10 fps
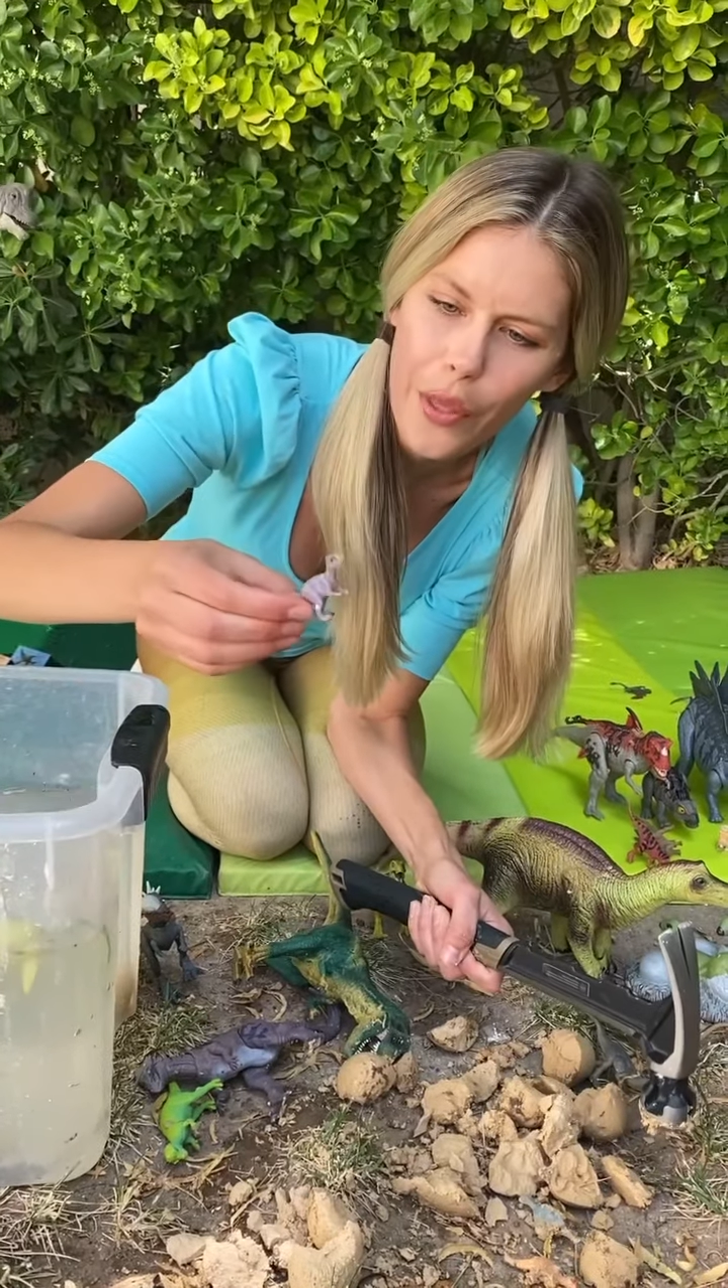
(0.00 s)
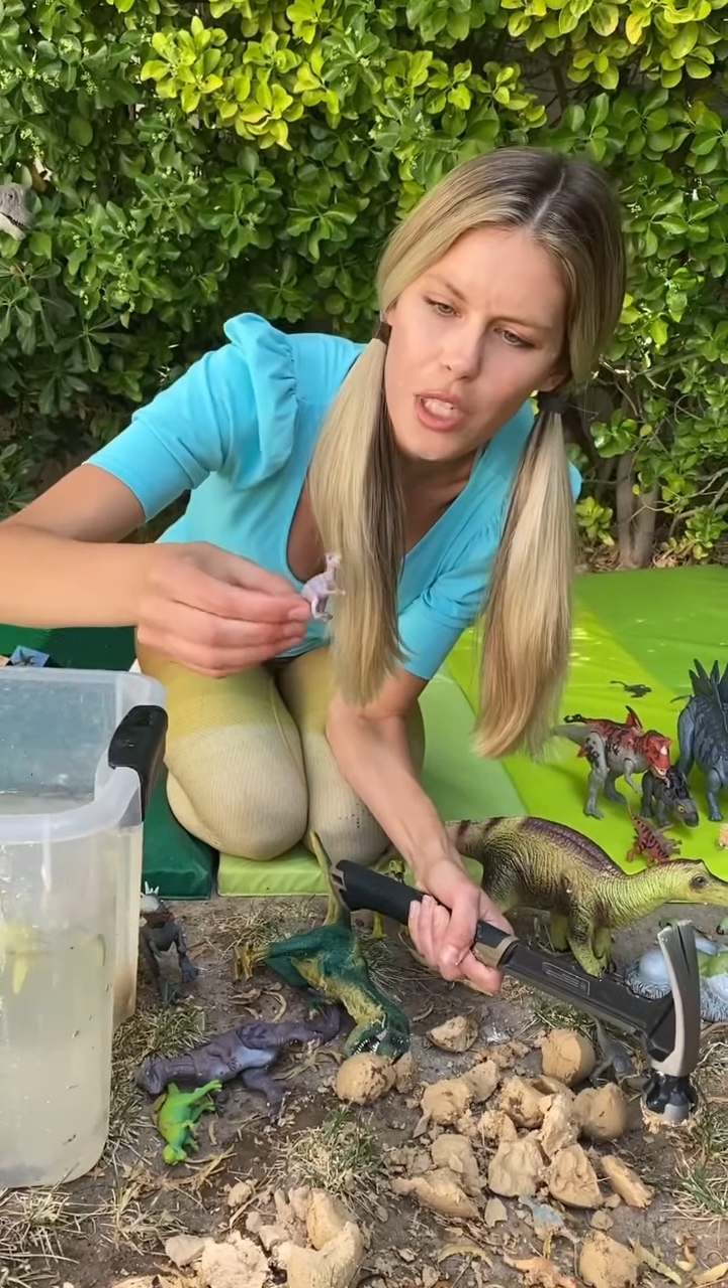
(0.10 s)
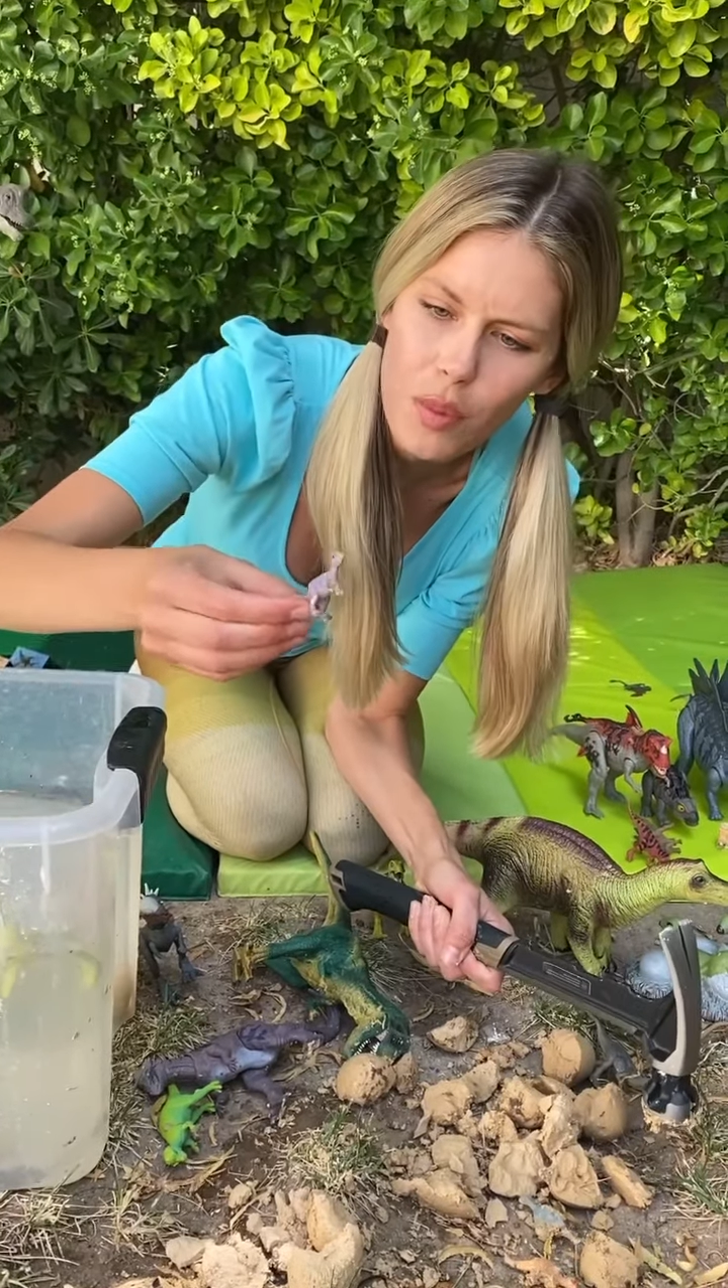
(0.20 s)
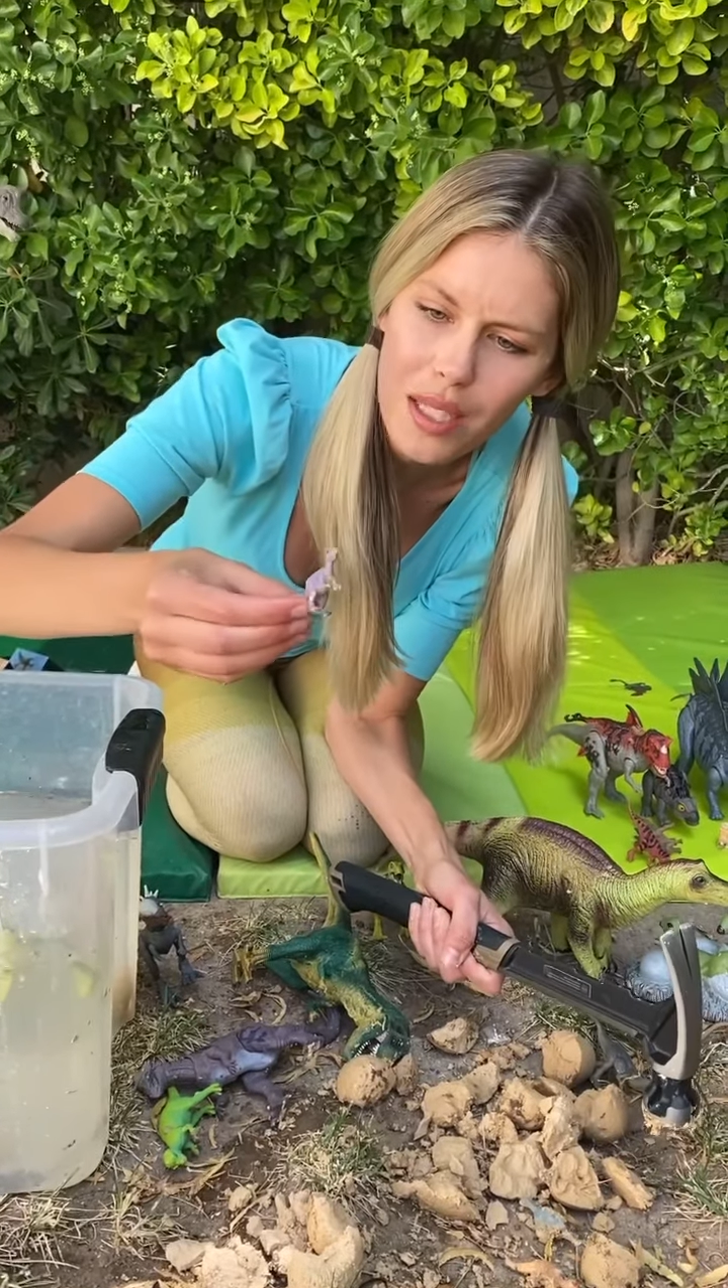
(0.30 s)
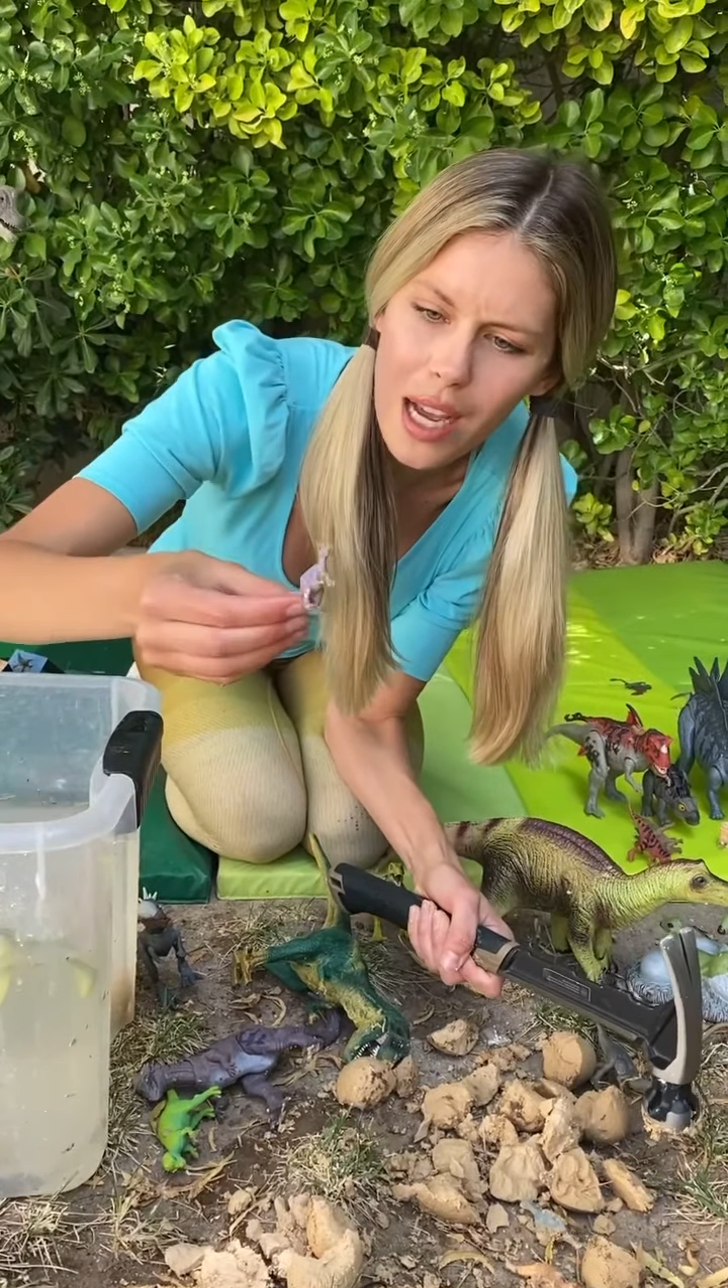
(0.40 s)

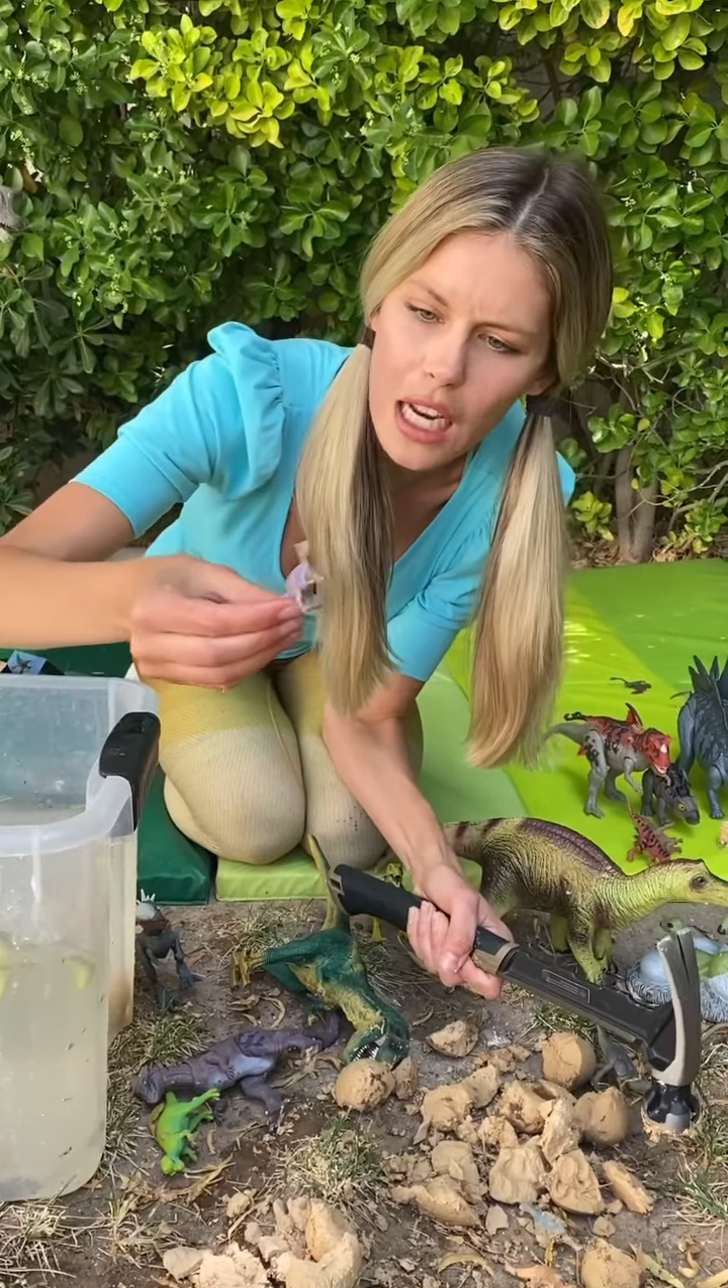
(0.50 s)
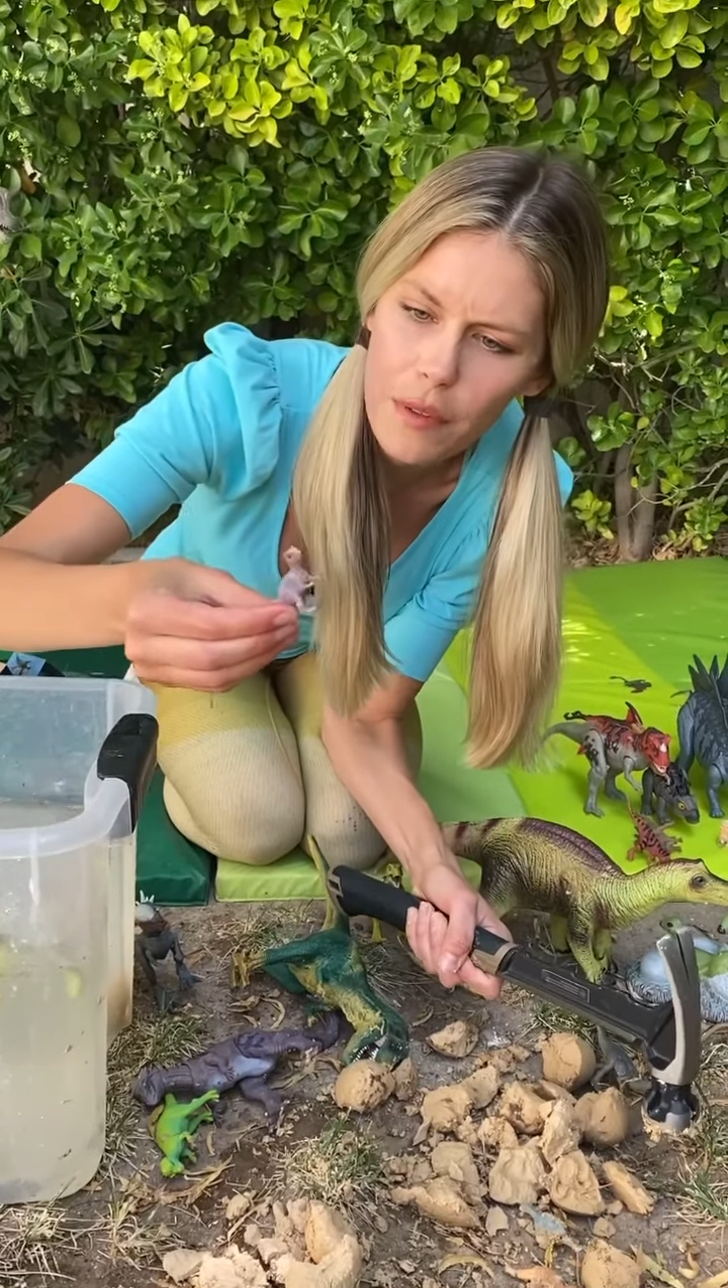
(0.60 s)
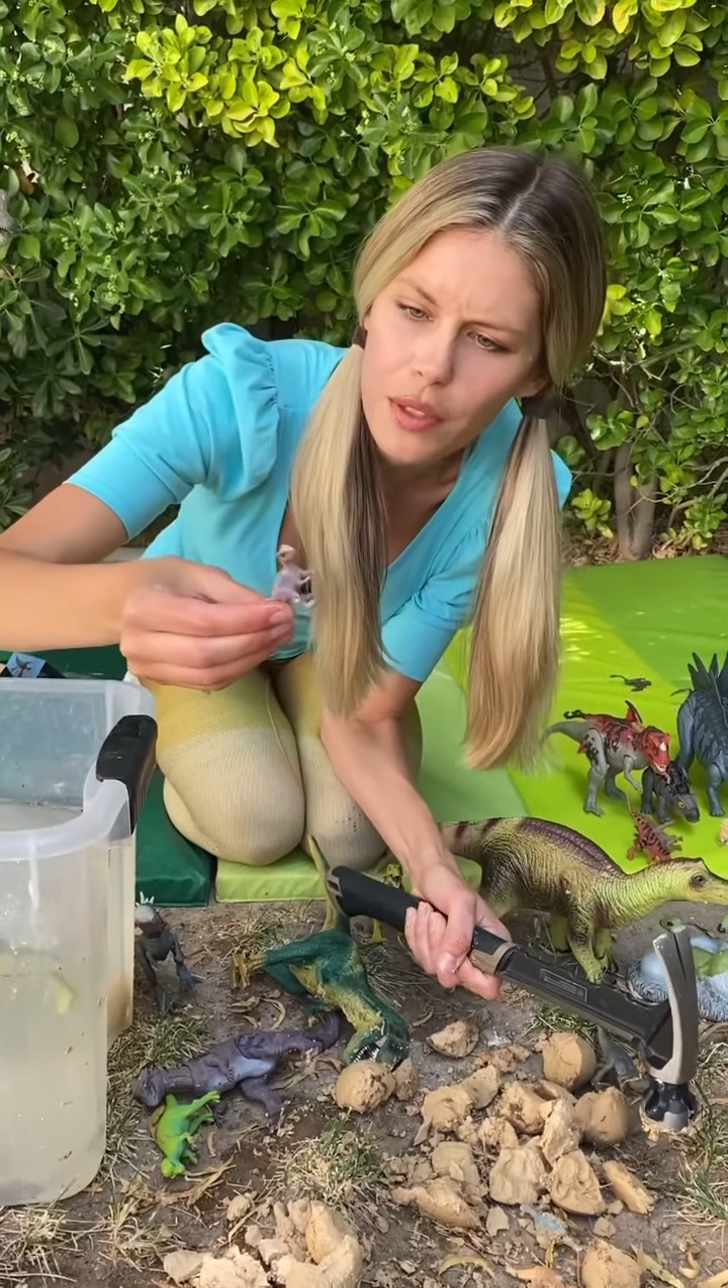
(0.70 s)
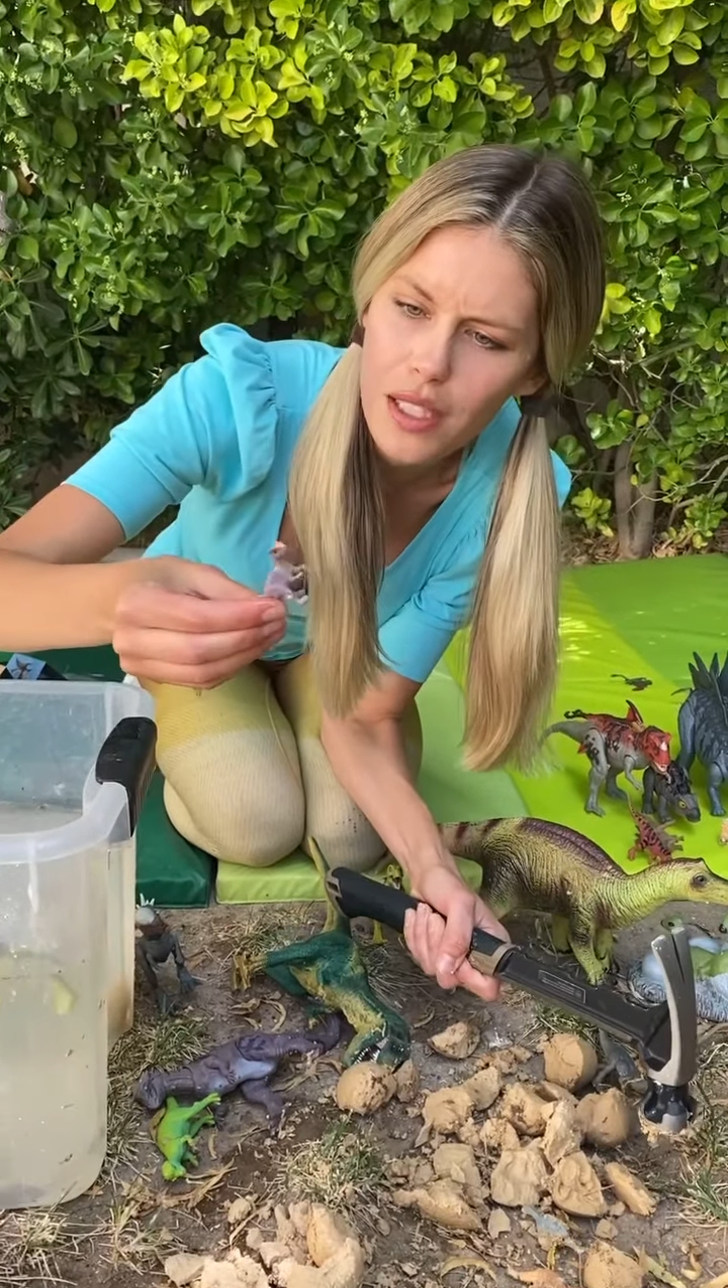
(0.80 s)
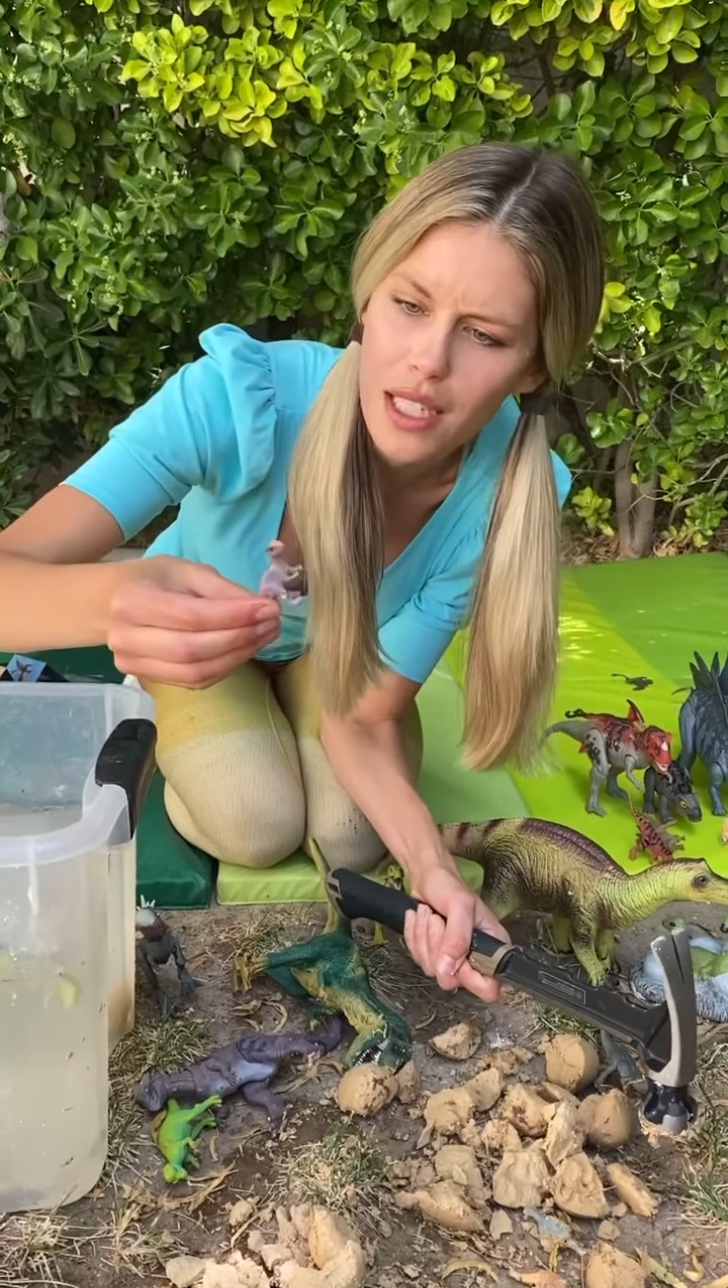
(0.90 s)
this one kind
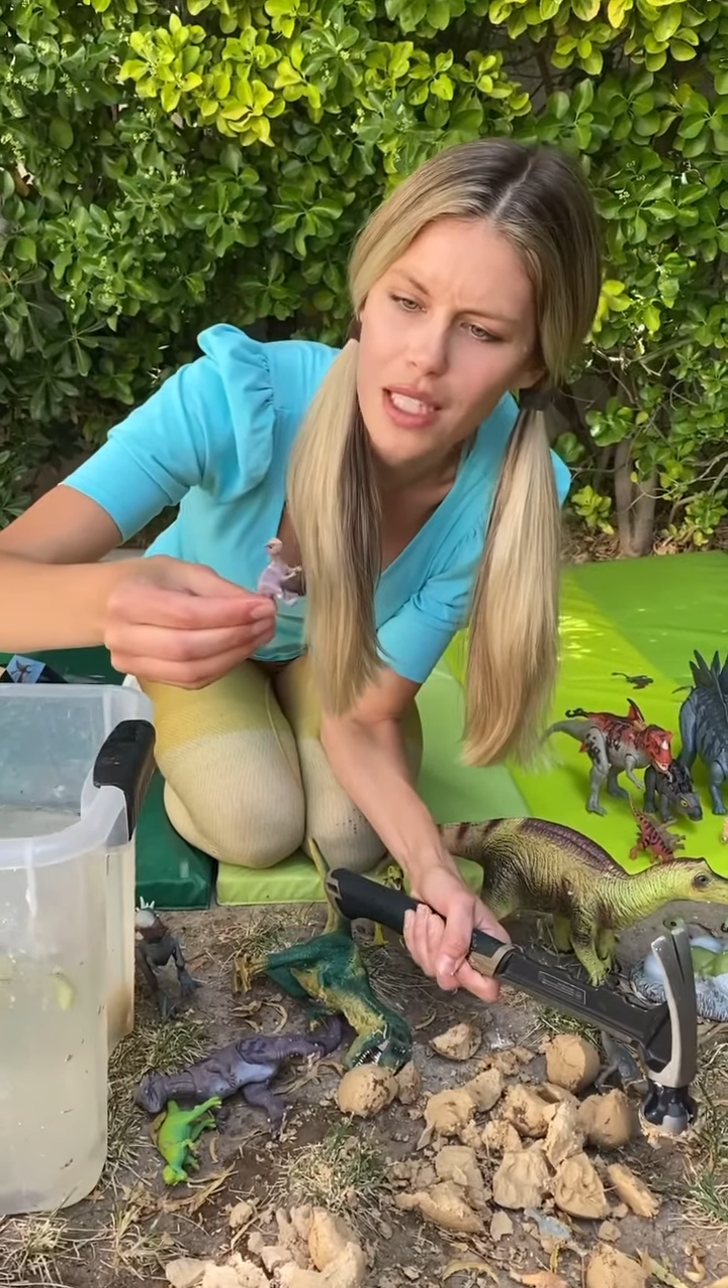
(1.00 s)
of looks like a